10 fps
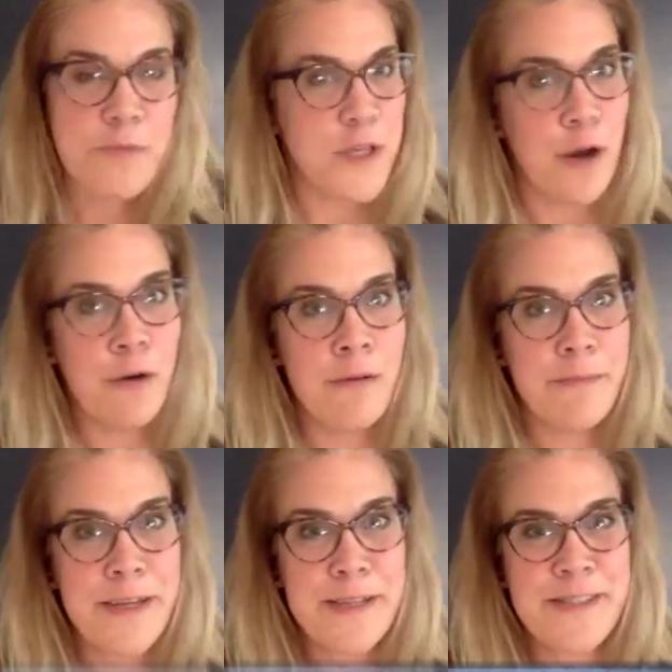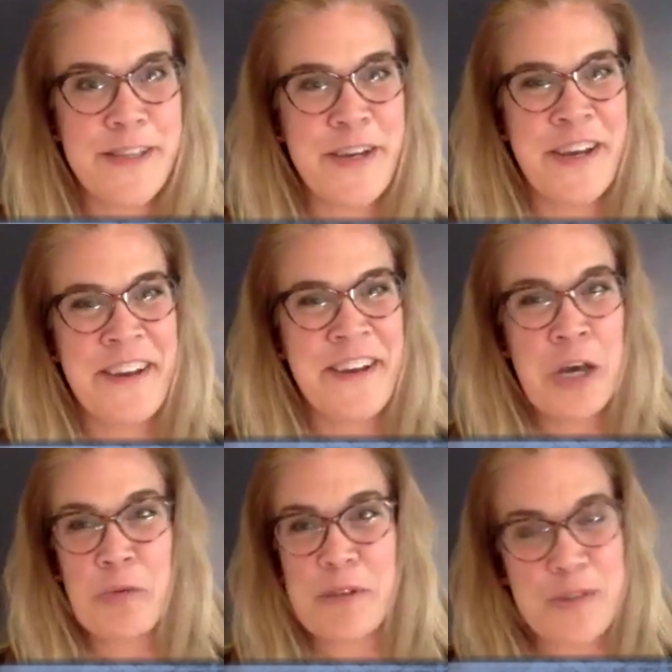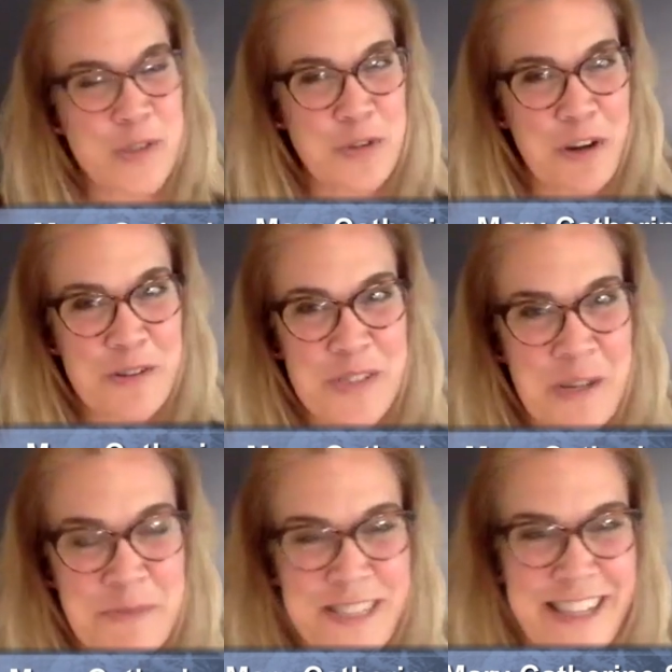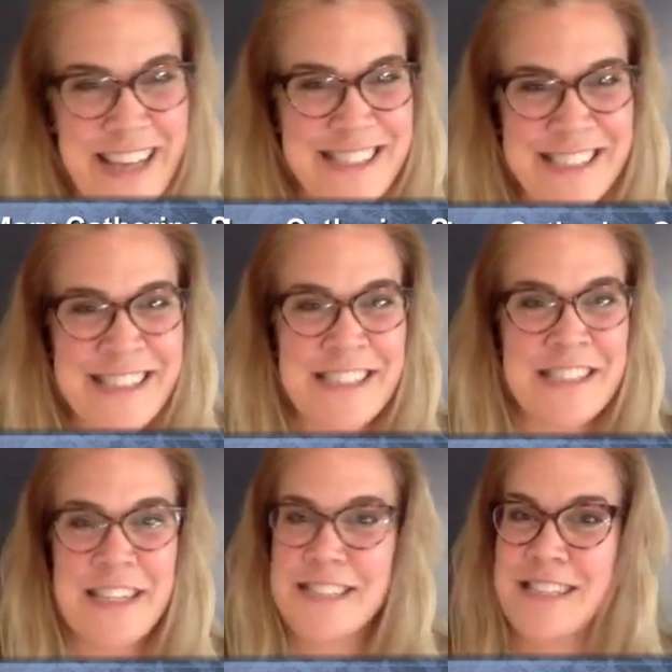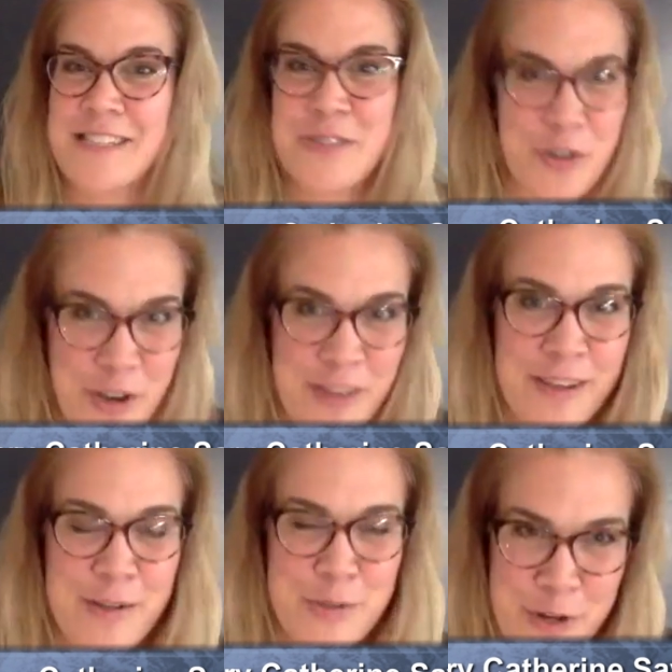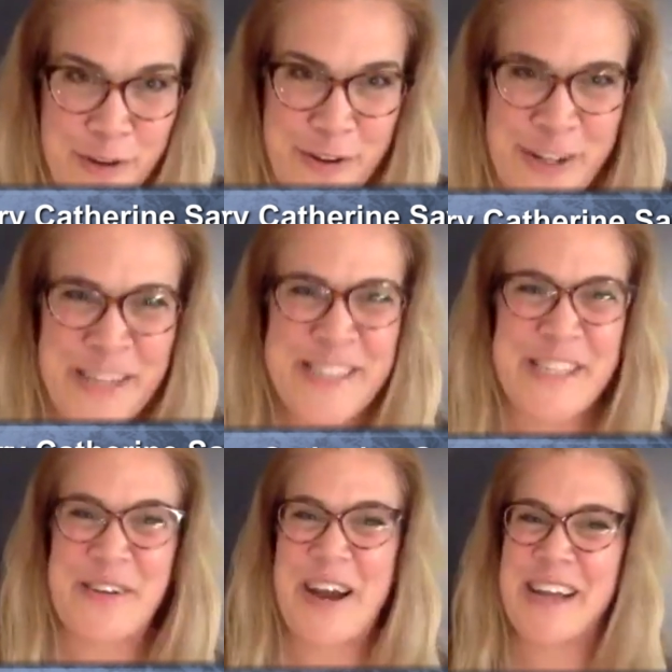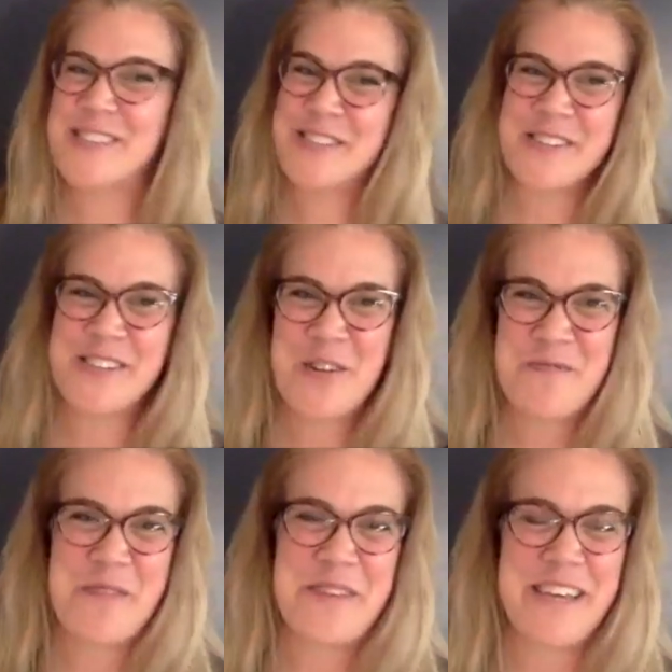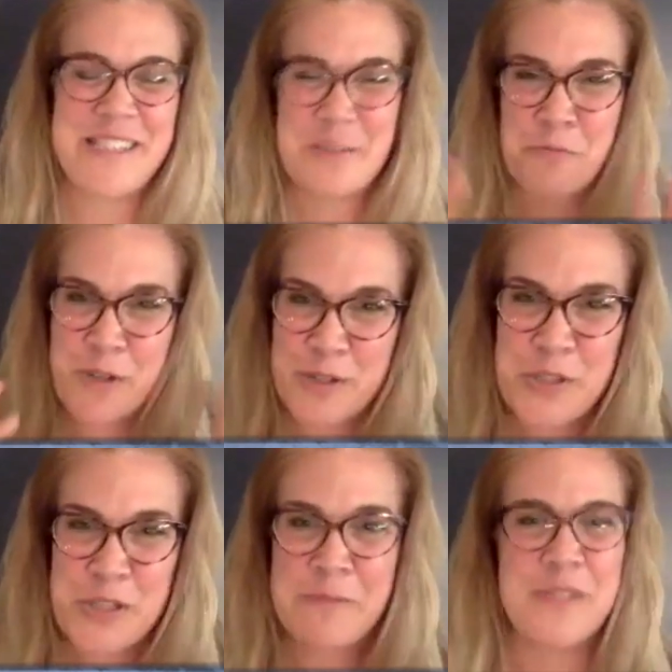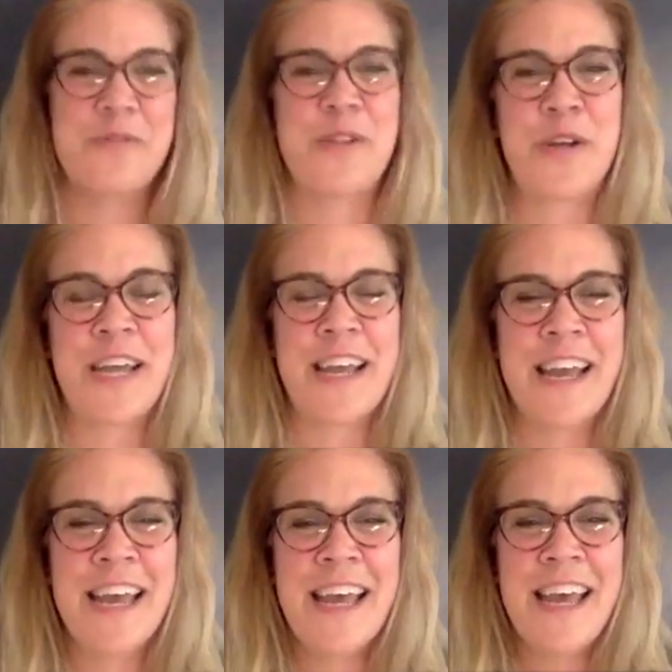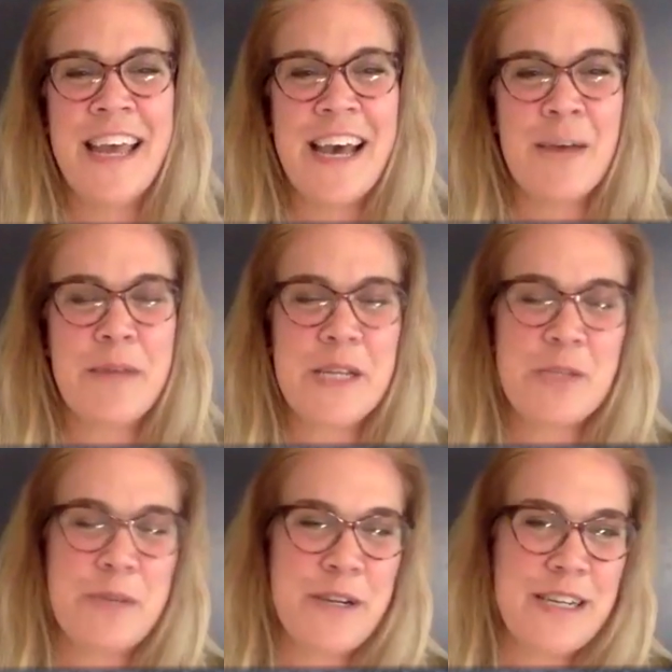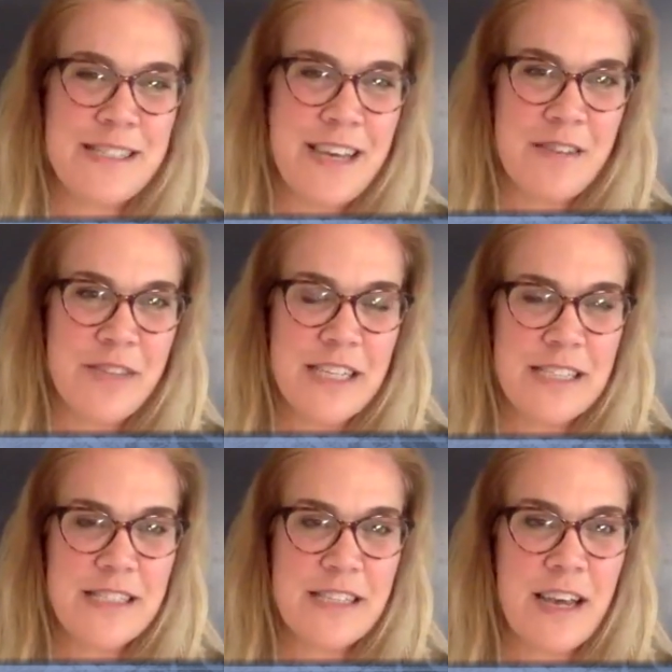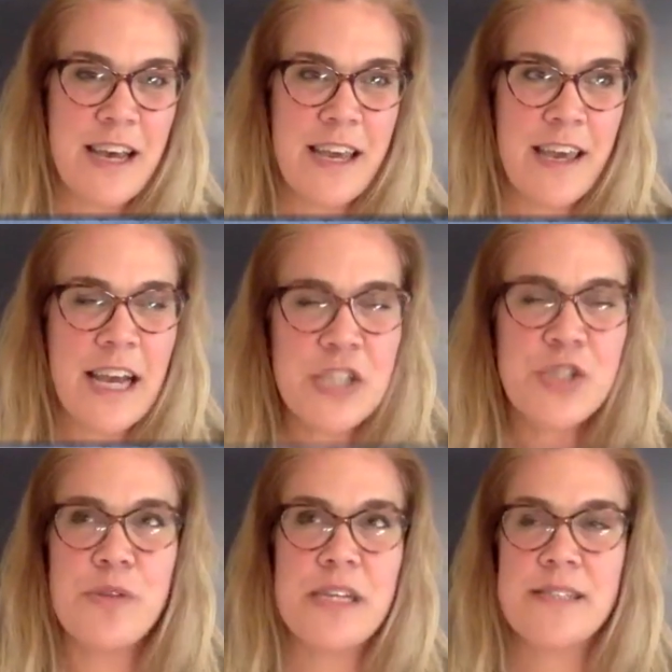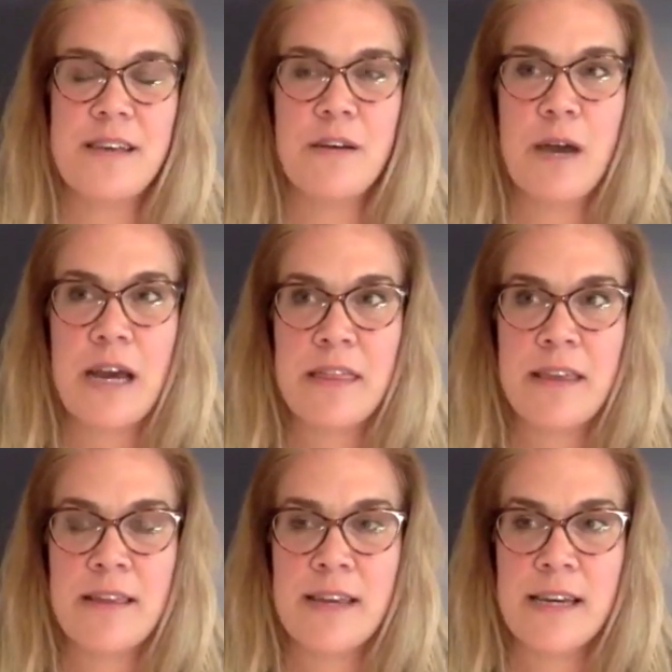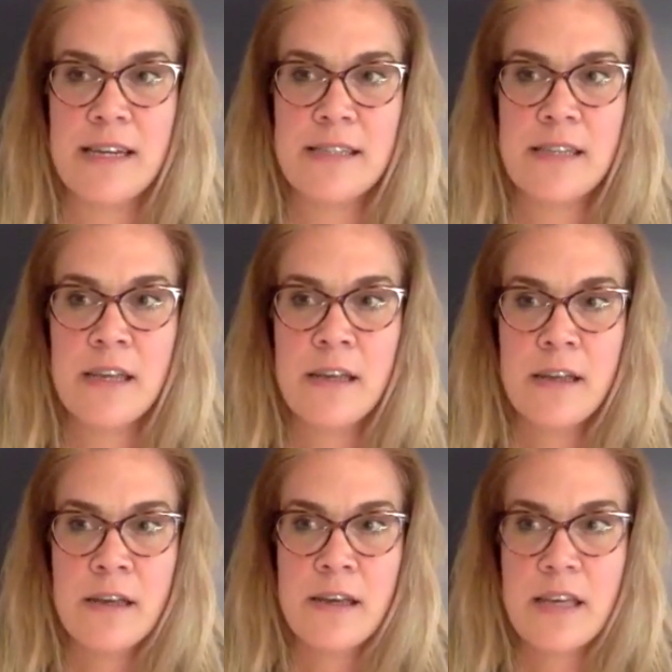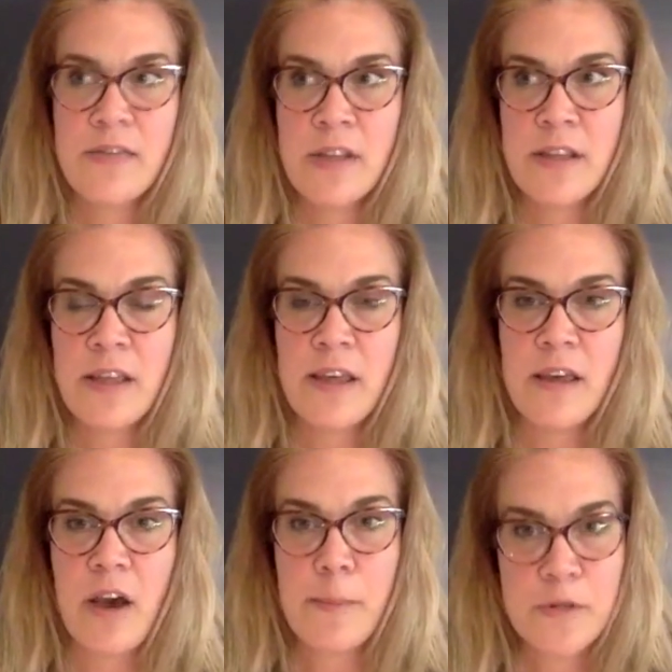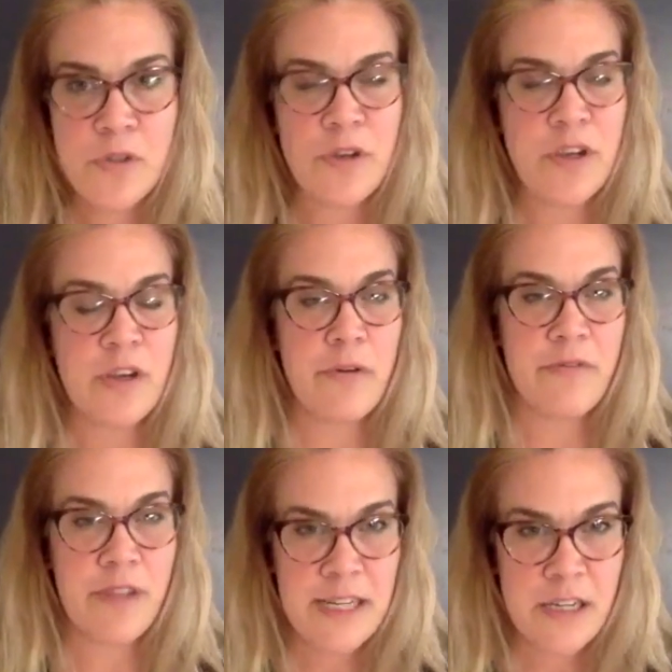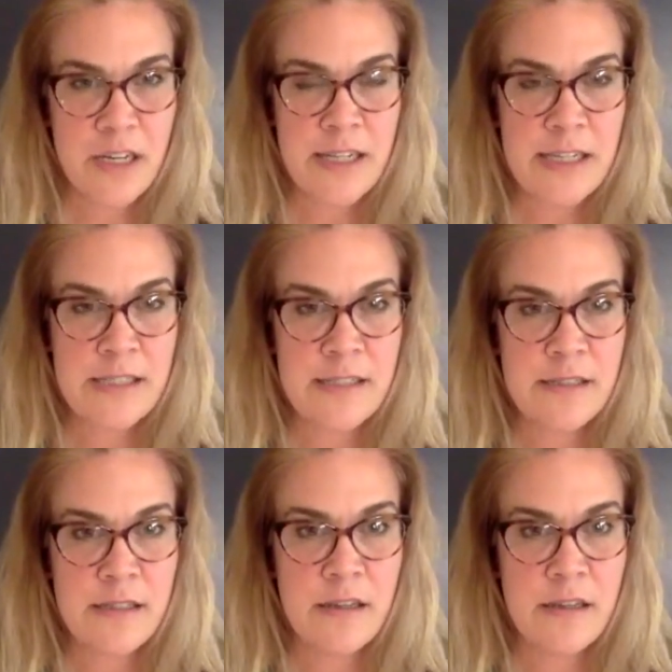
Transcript: so, because with the struggles comes the lessons, and this is certainly a struggle. So I certainly hope that we get some real gems of learning and experience out of this. I do think so. I think that given the opportunity to reflect on this,